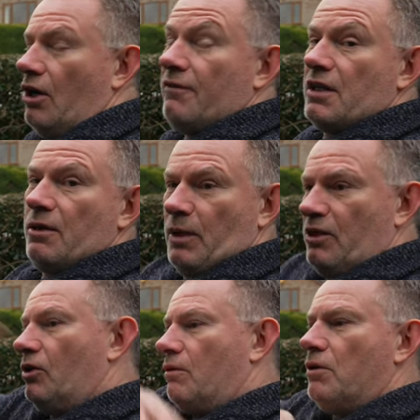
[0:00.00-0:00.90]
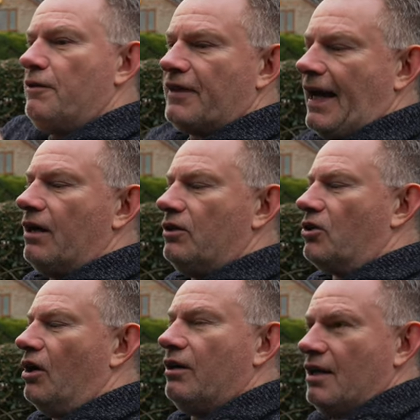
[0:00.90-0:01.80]
Obviously, when you've got the roof down, you've
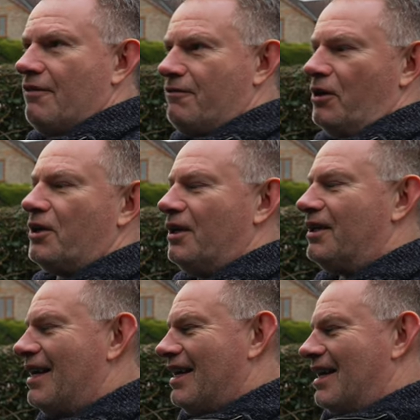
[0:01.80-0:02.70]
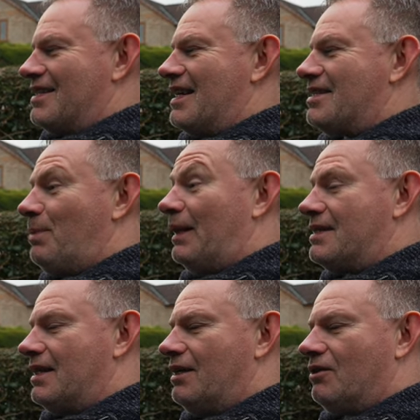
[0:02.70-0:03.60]
got very good
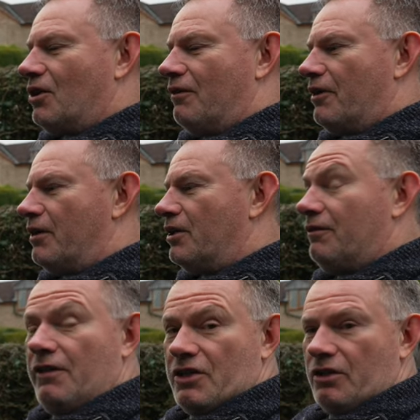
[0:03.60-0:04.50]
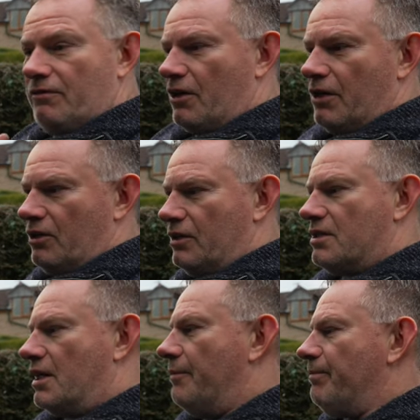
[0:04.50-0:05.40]
accessibility, you've got a very good vision, very good
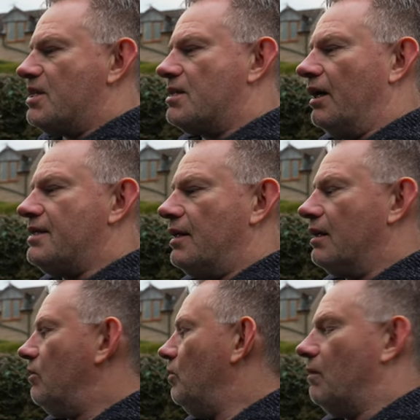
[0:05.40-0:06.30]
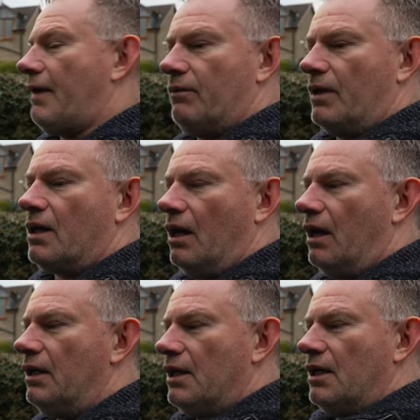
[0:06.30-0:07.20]
sighting all around the car.